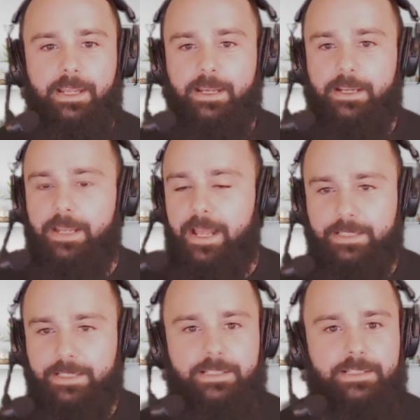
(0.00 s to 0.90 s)
And
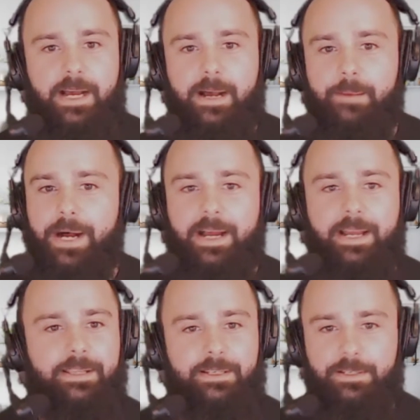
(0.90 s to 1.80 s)
as they stop
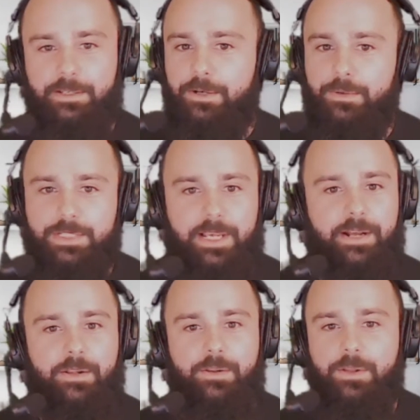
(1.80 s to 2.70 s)
by, they, say
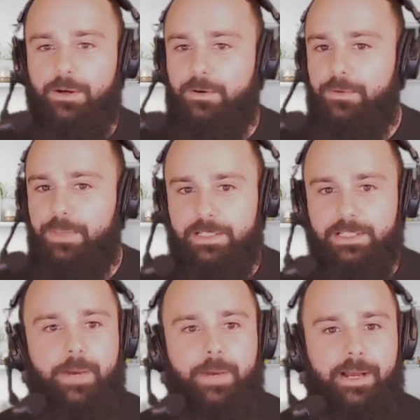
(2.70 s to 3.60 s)
hello, they
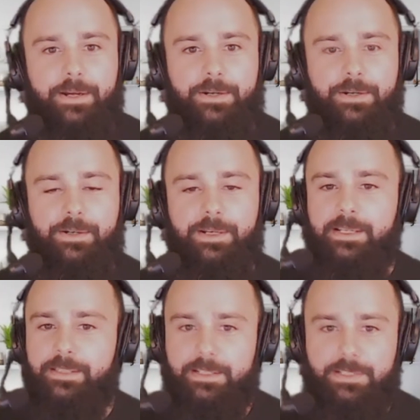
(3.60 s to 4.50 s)
smile,
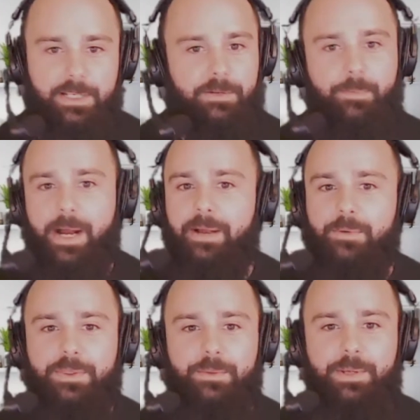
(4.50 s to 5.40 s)
they say goodbye
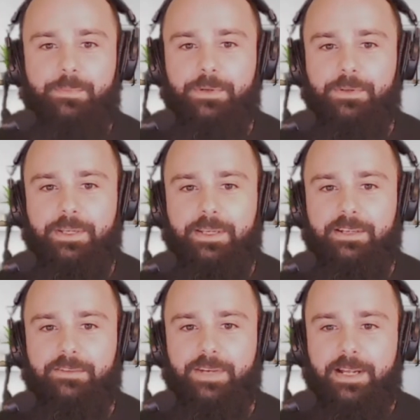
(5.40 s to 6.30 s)
when the people
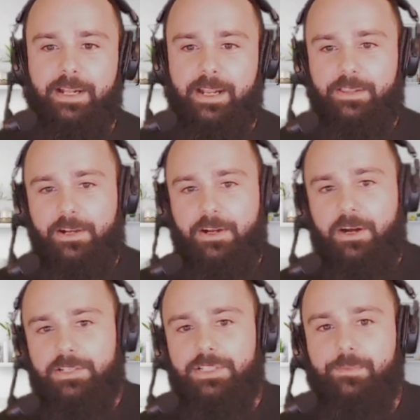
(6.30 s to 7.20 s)
leave. And the
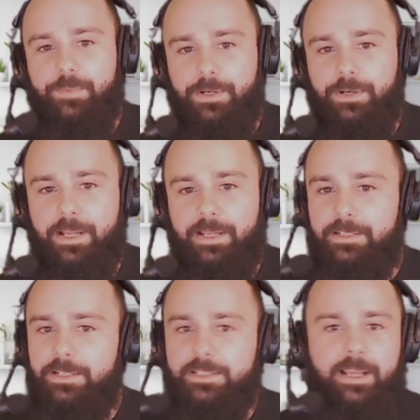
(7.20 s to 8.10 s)
customer, and
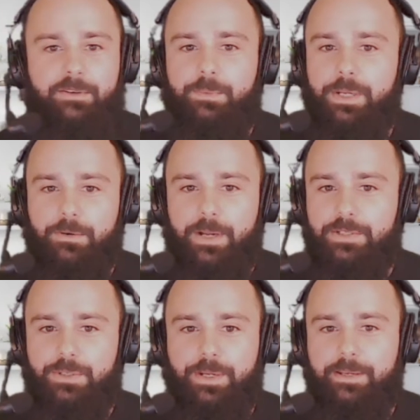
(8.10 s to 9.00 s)
it doesn't have to be a
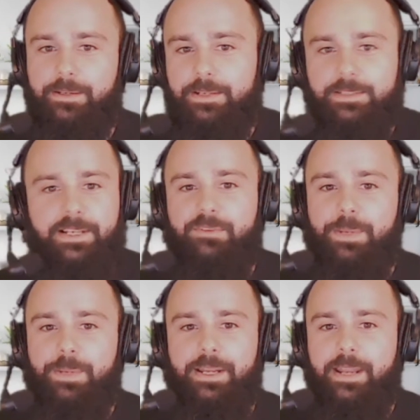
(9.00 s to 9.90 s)
restaurant, and it doesn't have
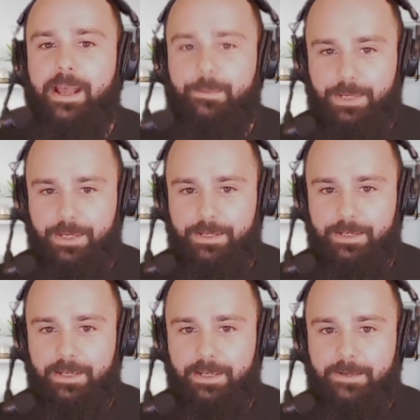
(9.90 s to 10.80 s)
to be a napkin.